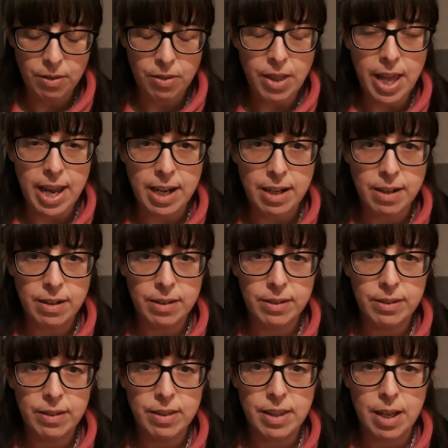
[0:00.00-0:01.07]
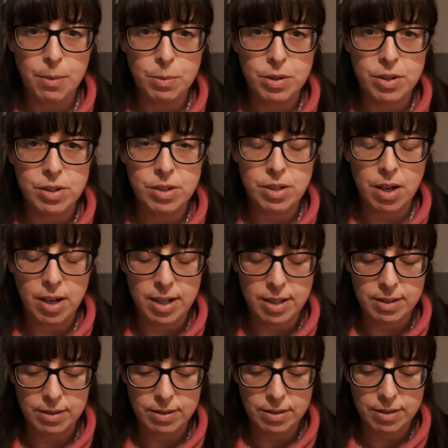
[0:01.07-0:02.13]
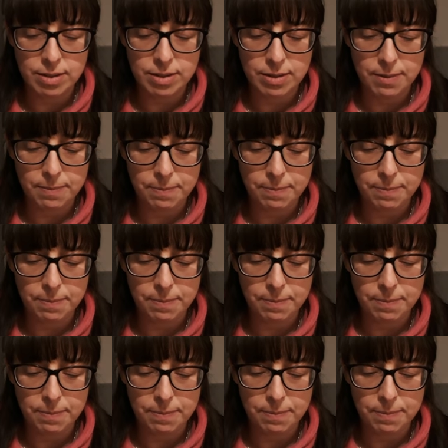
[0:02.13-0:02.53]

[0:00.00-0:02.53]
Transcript: Then there was silence.